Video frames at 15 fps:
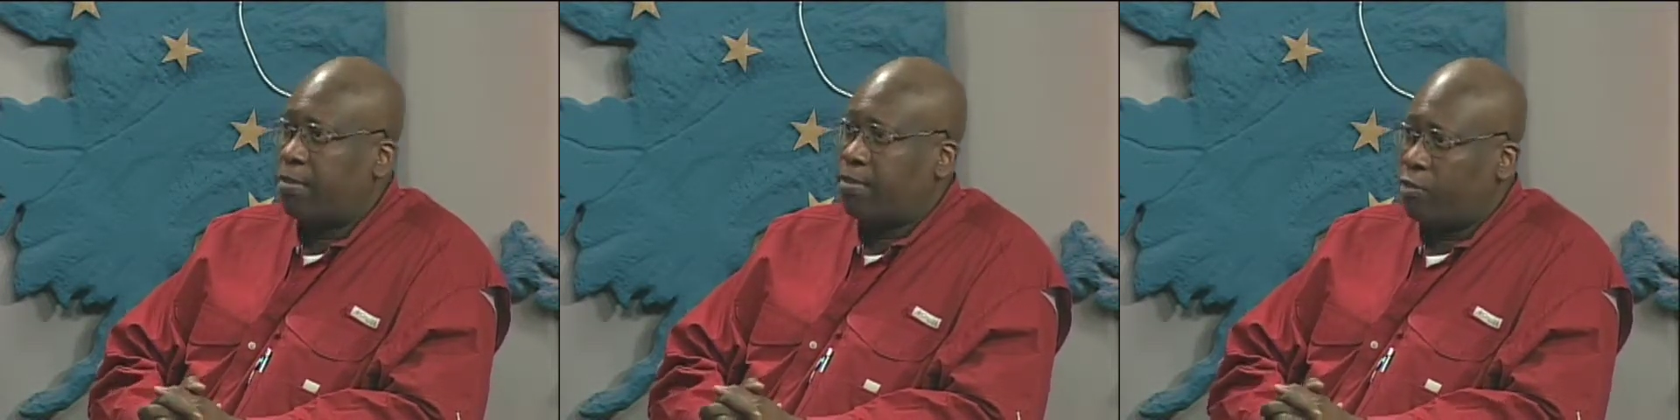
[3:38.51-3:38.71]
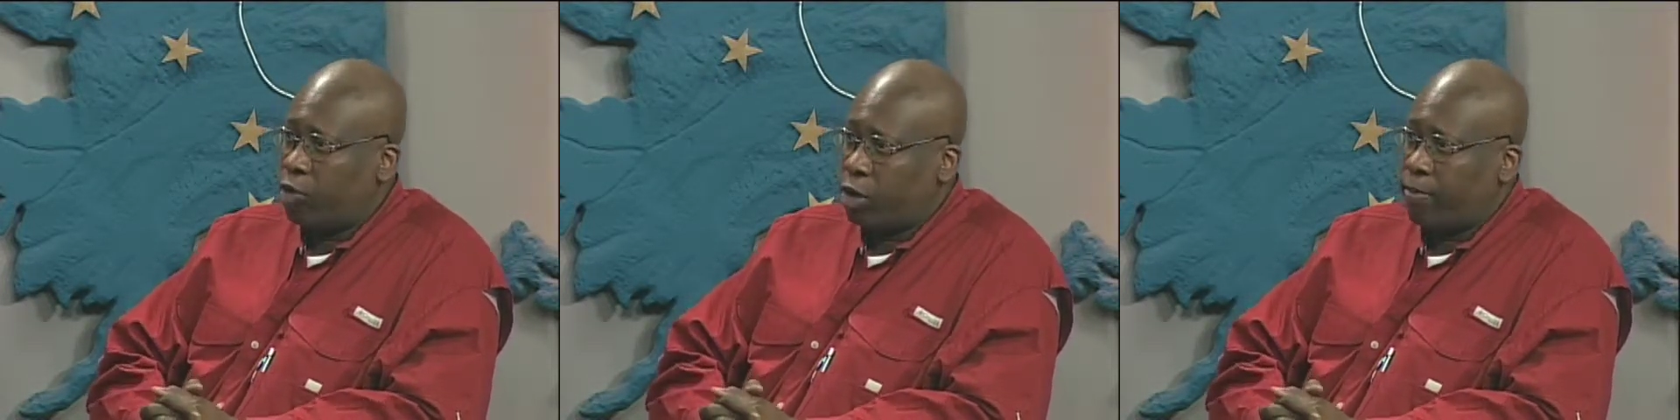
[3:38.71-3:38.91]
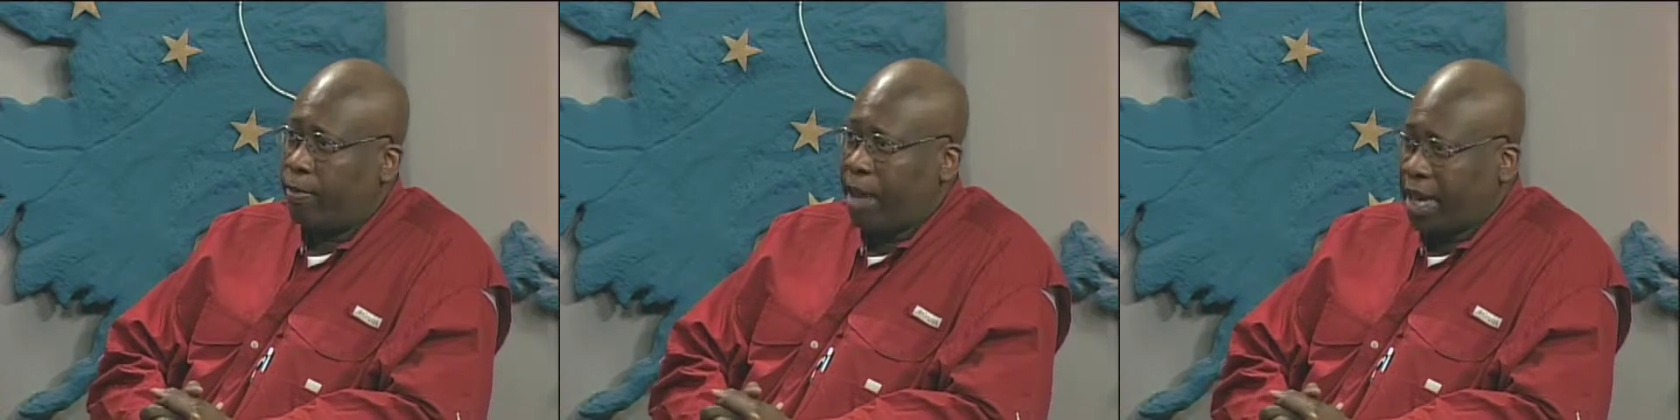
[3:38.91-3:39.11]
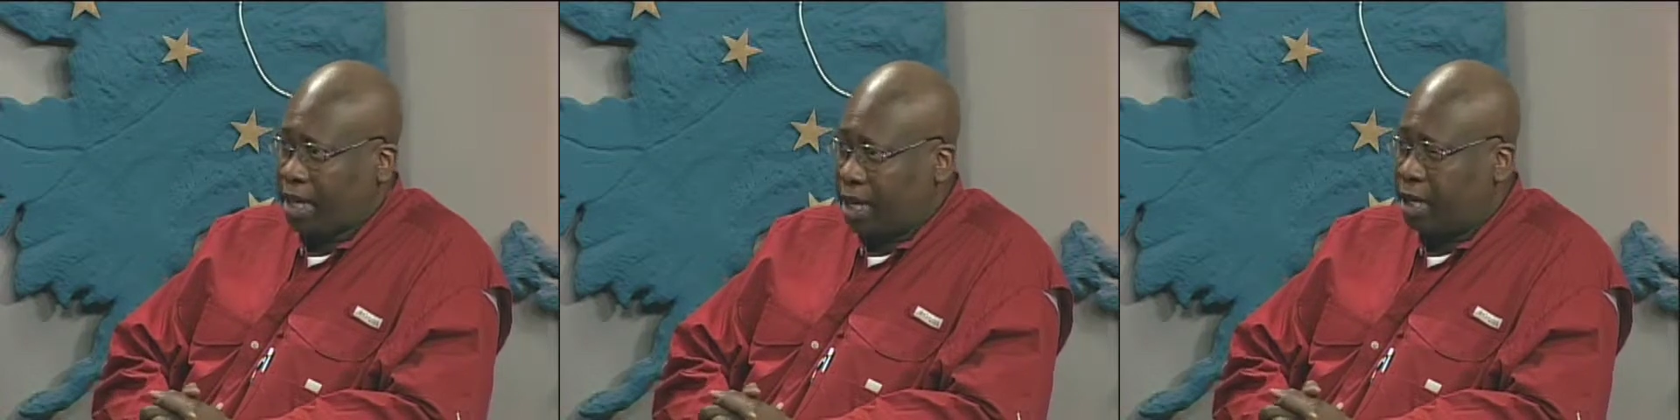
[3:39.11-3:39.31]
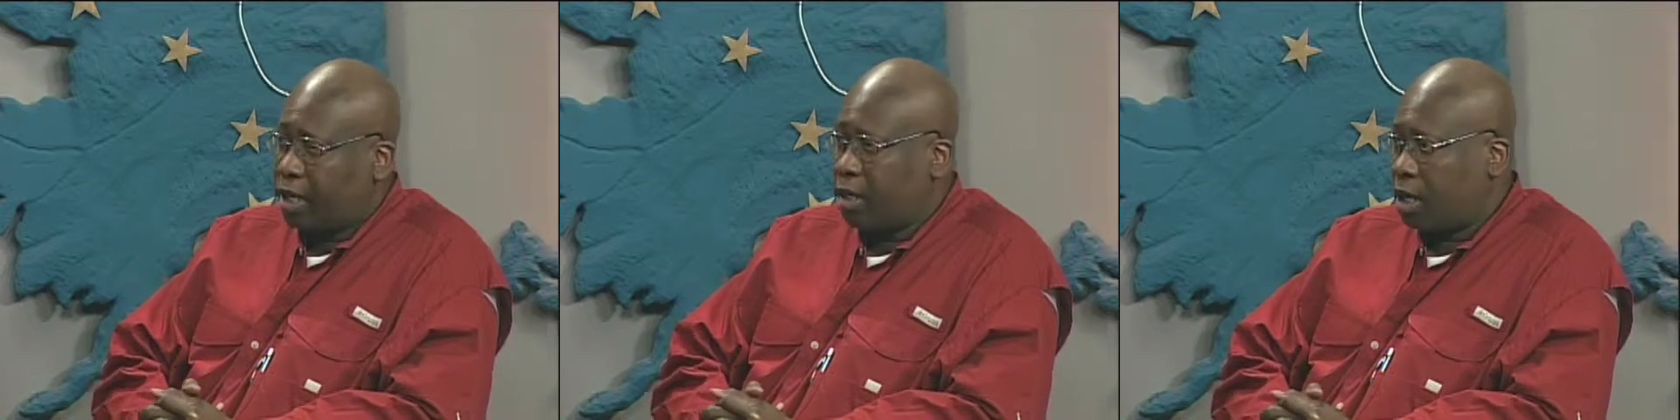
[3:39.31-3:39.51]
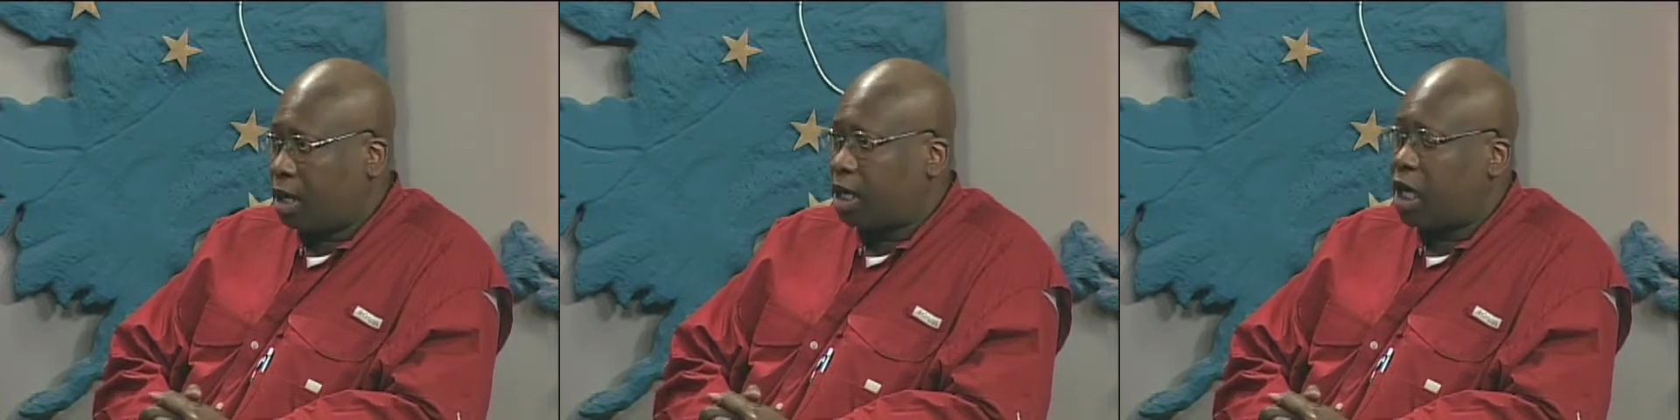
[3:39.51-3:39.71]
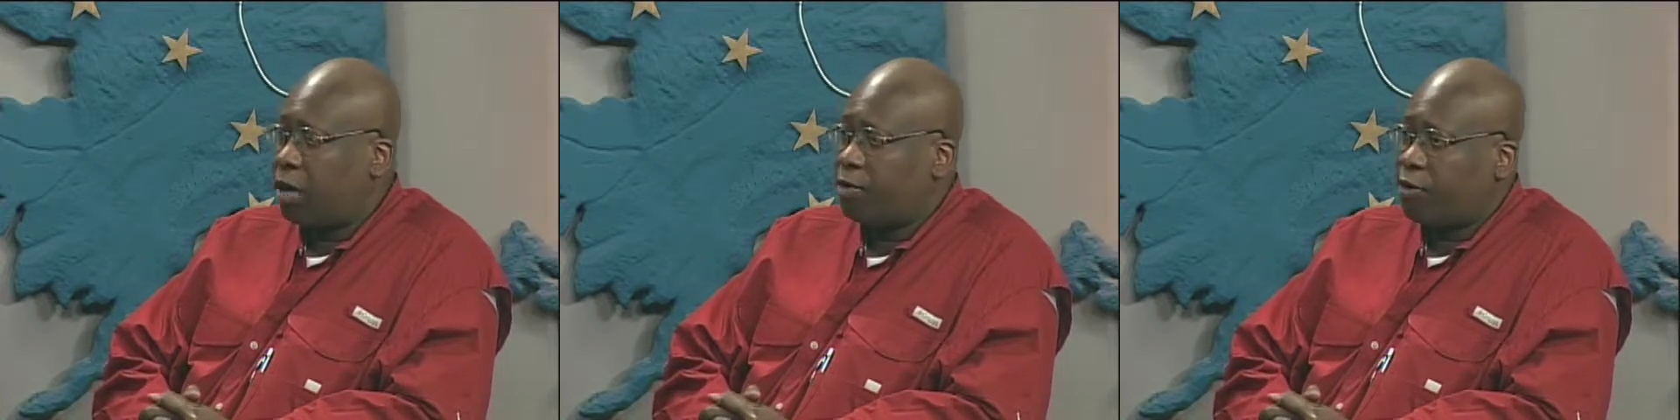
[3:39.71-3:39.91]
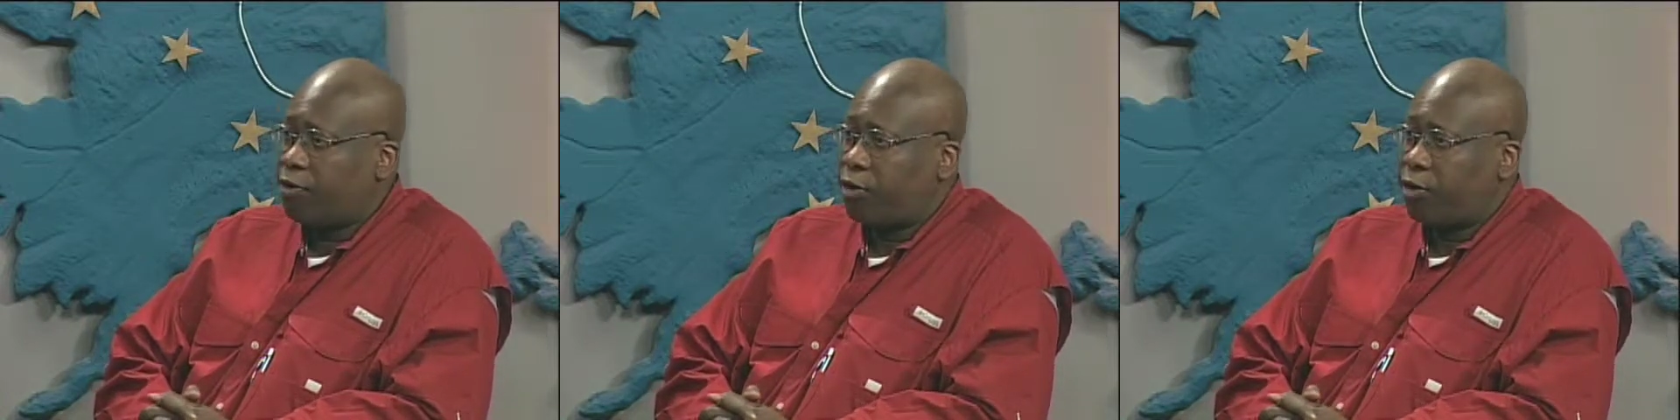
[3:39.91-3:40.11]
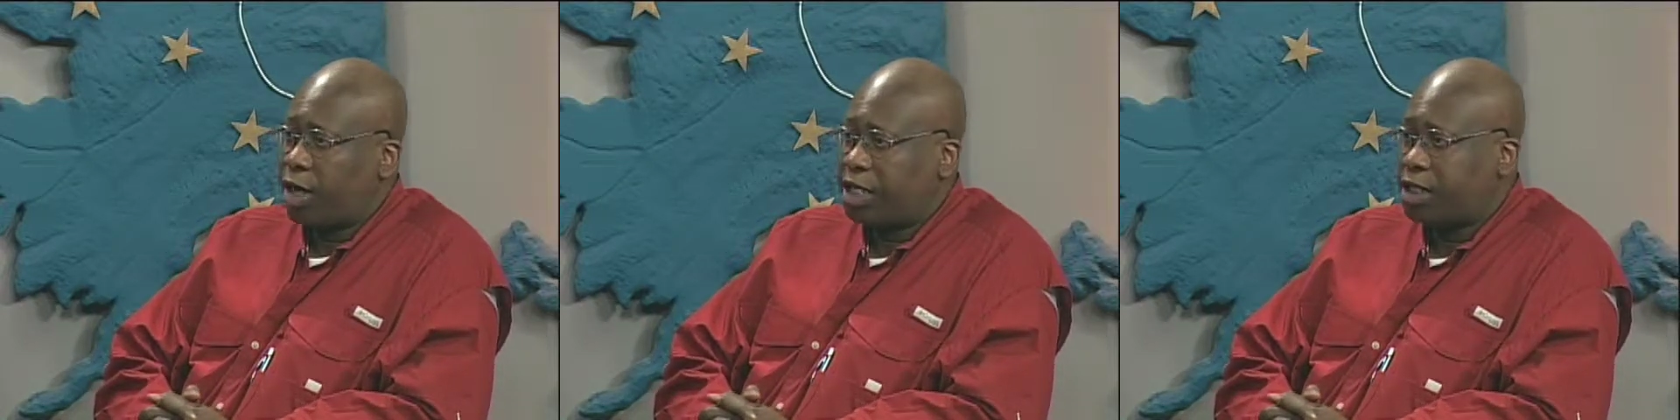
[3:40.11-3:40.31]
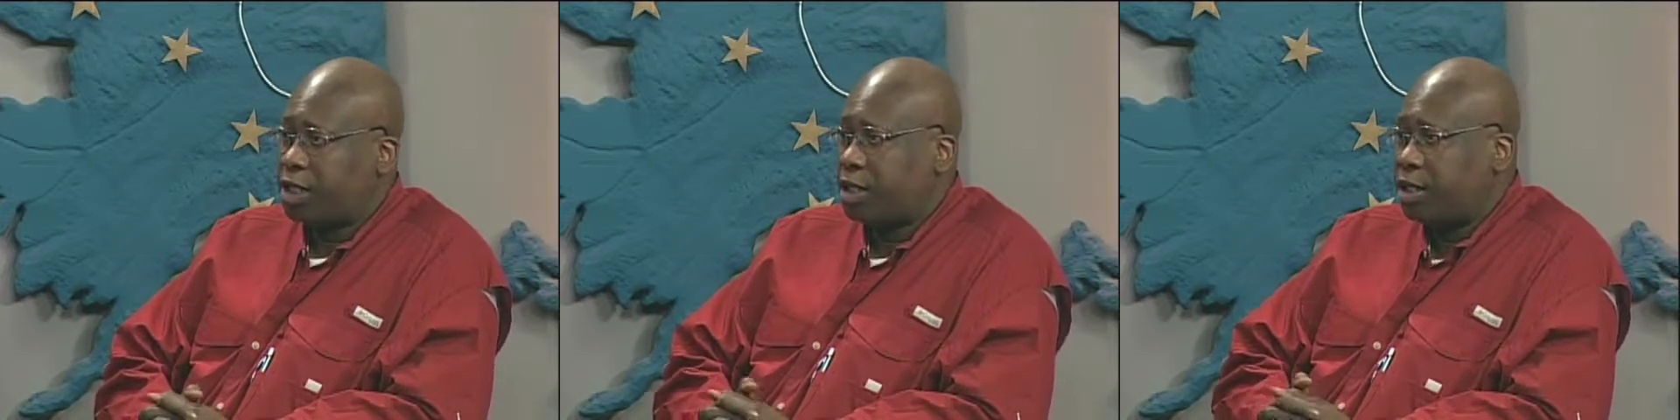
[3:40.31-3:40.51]
would make it come to
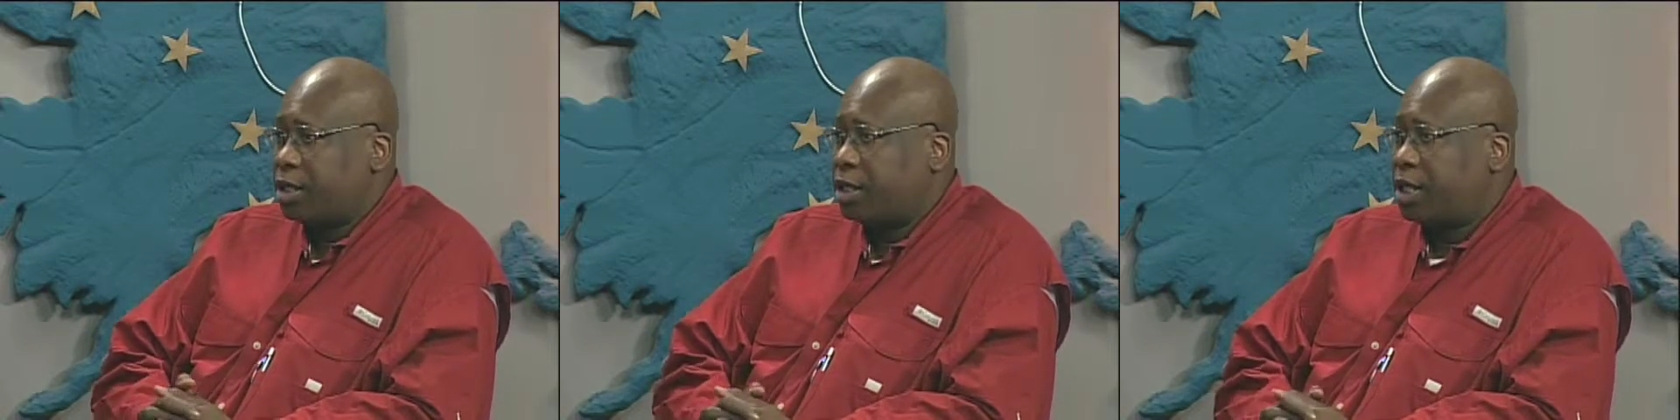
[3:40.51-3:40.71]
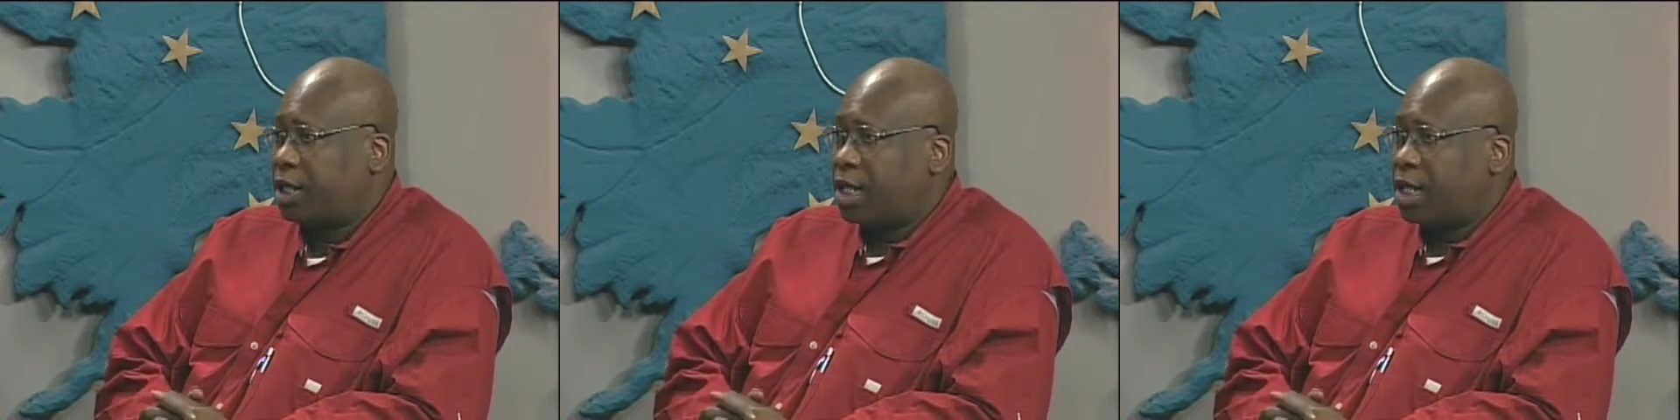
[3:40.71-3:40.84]
fruition,